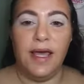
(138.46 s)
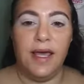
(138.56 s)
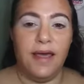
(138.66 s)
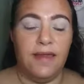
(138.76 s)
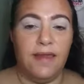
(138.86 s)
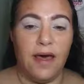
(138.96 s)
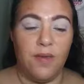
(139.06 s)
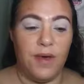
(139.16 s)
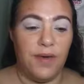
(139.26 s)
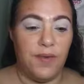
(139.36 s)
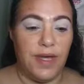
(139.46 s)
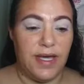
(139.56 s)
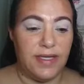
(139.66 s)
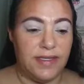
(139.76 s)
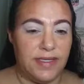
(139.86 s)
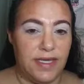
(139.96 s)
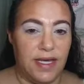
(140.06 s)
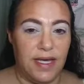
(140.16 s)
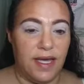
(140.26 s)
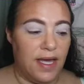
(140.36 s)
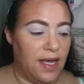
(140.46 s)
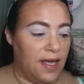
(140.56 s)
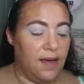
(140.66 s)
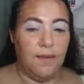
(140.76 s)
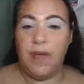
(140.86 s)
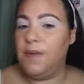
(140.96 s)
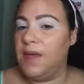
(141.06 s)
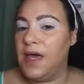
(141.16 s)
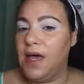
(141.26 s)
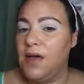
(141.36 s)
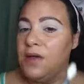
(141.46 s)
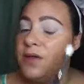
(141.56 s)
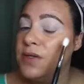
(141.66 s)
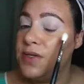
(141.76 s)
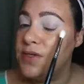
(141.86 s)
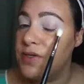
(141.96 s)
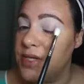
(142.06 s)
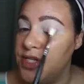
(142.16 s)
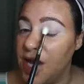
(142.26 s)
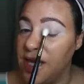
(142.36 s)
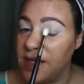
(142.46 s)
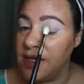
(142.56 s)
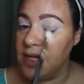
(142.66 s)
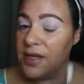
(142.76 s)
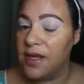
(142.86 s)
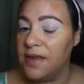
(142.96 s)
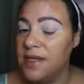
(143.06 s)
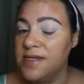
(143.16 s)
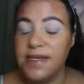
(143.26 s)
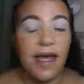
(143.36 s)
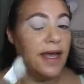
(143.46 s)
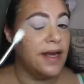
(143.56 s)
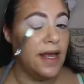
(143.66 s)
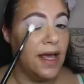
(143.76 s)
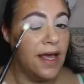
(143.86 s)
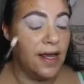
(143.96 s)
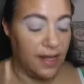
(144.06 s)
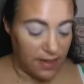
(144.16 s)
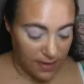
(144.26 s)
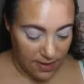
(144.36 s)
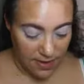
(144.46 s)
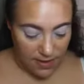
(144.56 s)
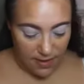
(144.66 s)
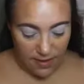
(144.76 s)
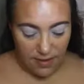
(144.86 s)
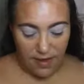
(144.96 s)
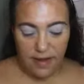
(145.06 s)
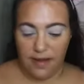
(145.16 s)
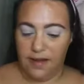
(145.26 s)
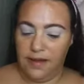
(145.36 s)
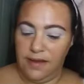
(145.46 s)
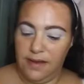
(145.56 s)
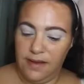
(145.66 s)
and that way we can see. Maybe I'll do the Jaclyn Hill on this side and the